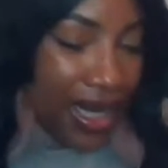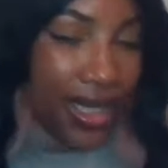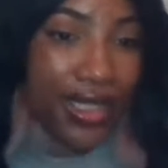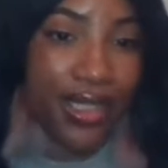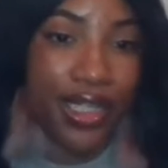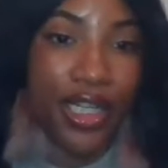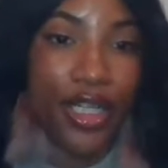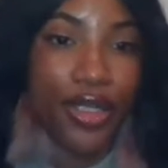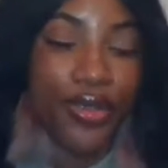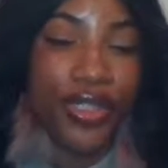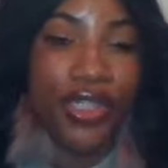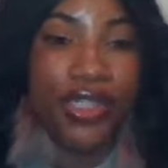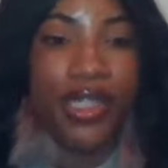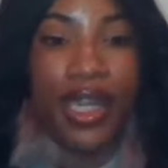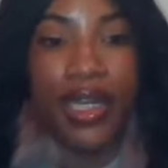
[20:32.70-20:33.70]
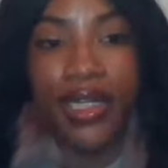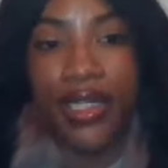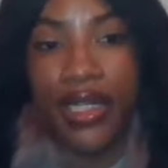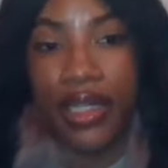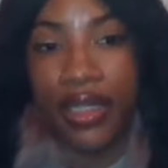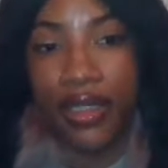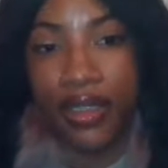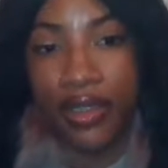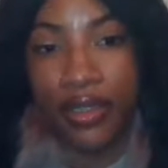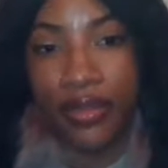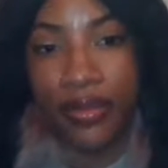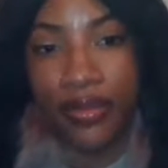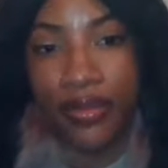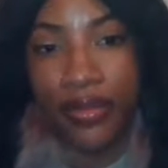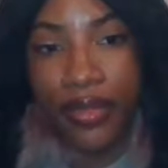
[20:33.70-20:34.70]
And I see you studying.
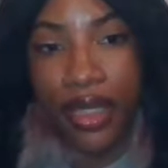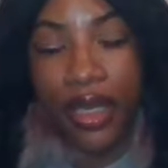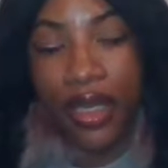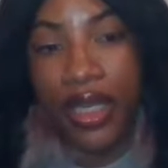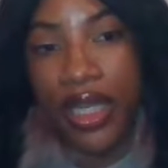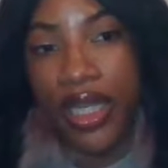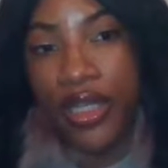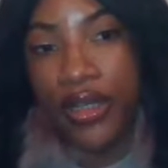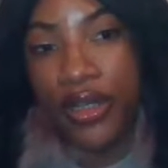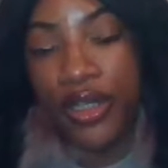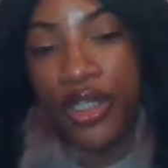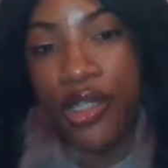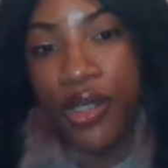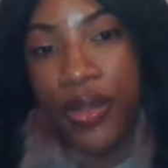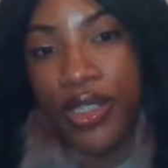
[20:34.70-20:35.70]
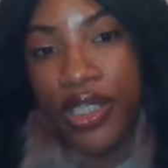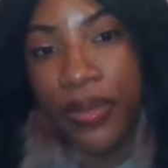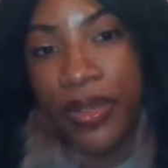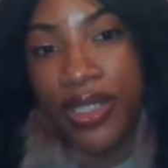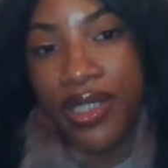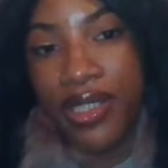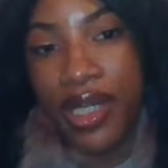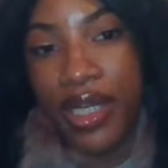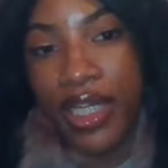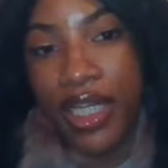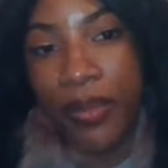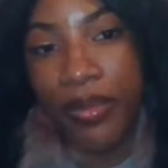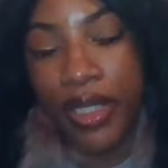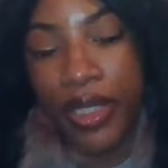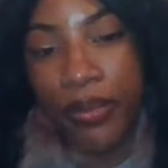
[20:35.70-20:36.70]
Either you're going to be studying
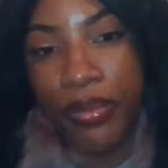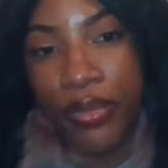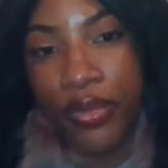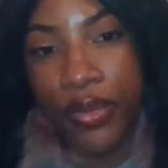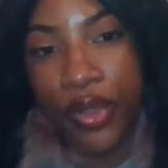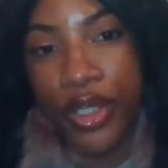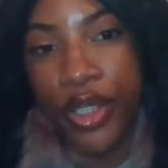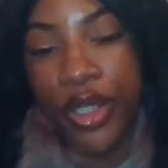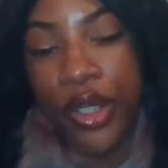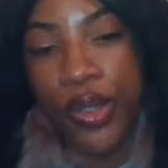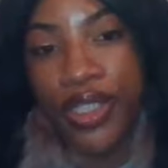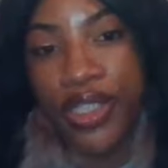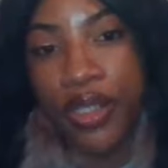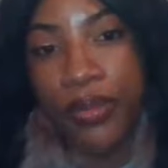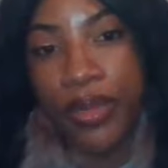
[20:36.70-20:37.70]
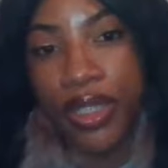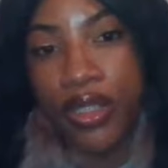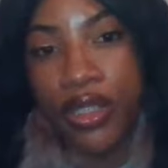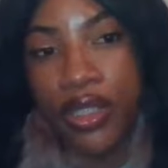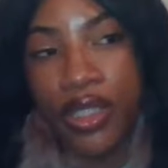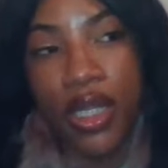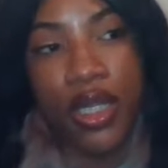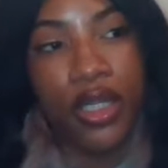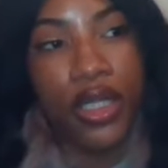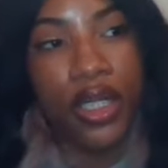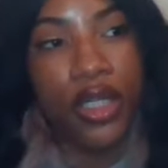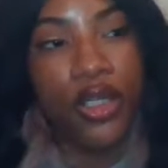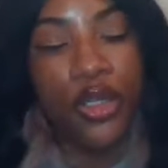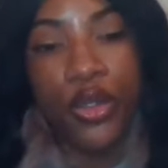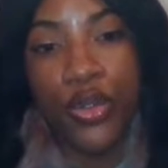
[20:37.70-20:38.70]
people or you're going to be
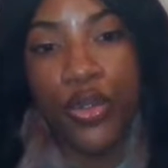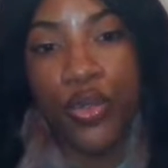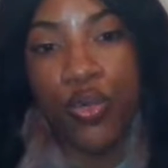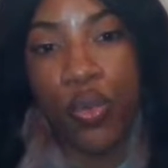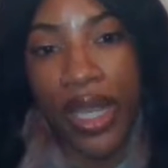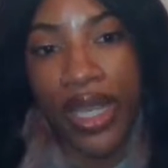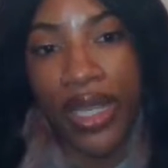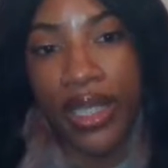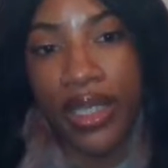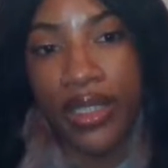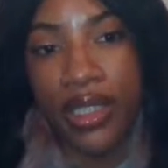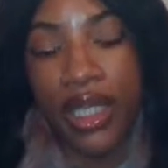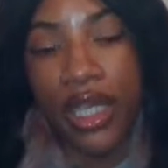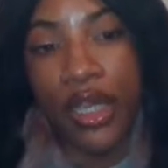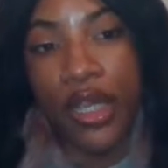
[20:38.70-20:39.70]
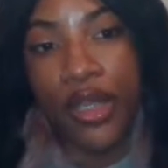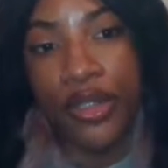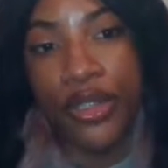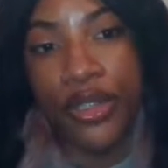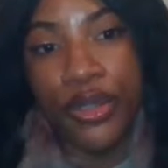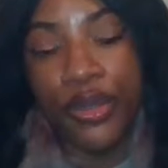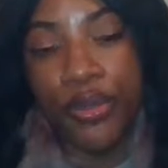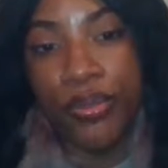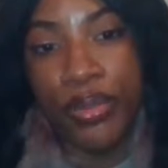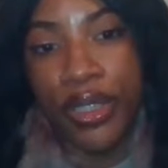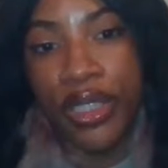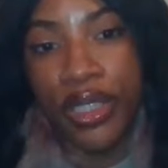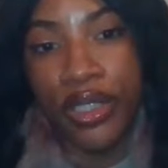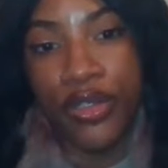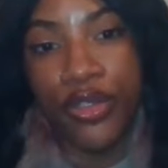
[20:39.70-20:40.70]
studying new ways to
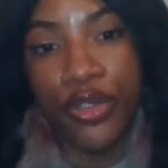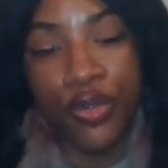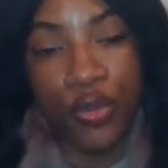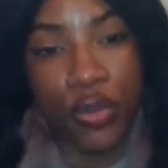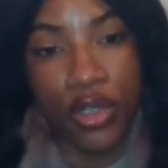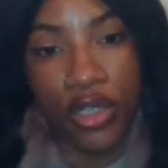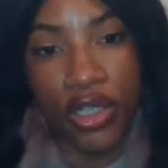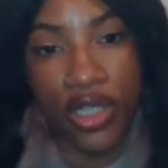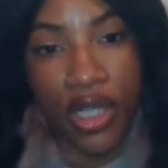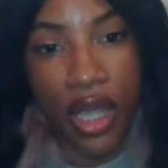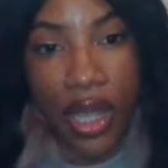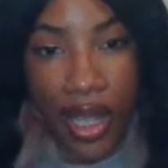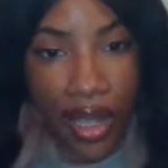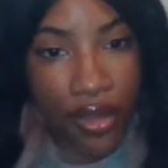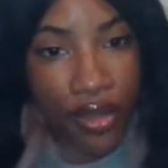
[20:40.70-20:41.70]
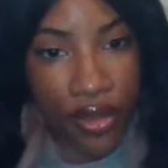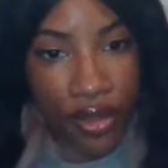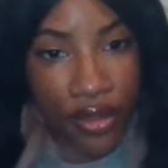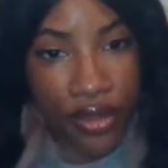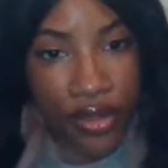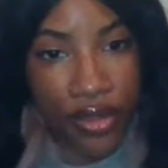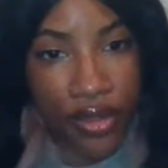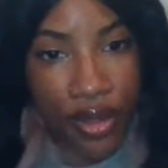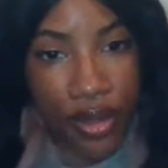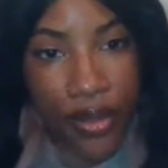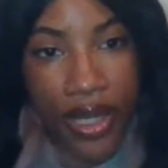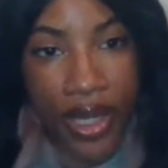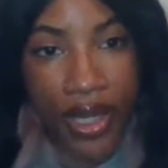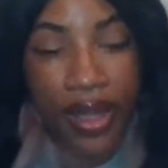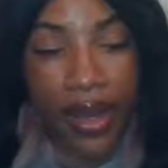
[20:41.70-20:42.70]
be towards others,
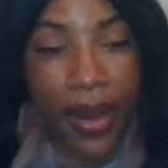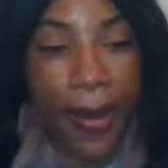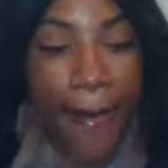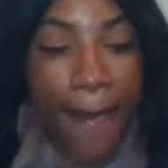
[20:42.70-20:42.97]
okay?